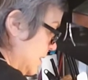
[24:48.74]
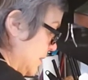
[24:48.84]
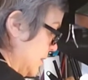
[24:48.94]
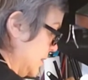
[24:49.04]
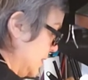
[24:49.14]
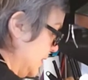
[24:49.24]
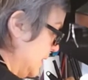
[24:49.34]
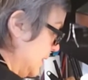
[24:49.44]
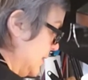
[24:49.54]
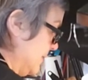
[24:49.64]
got the
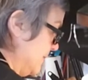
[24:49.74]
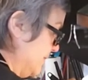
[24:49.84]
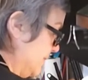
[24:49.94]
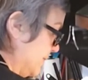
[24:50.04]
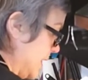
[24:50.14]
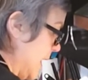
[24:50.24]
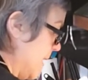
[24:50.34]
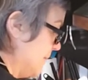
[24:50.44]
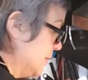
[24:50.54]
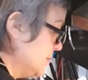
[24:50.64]

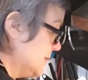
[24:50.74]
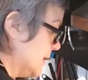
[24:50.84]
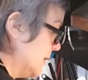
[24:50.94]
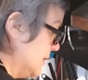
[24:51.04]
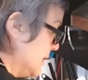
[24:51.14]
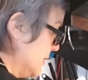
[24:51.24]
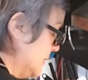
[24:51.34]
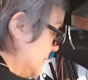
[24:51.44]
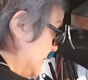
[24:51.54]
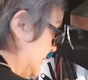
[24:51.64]
apples and the
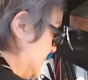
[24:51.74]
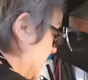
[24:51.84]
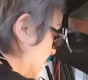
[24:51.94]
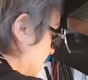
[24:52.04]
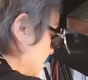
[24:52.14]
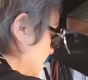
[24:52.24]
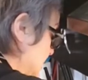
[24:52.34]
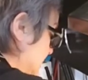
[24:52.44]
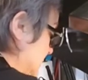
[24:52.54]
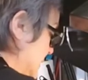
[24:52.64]

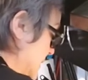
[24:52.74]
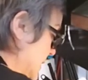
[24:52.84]
dates,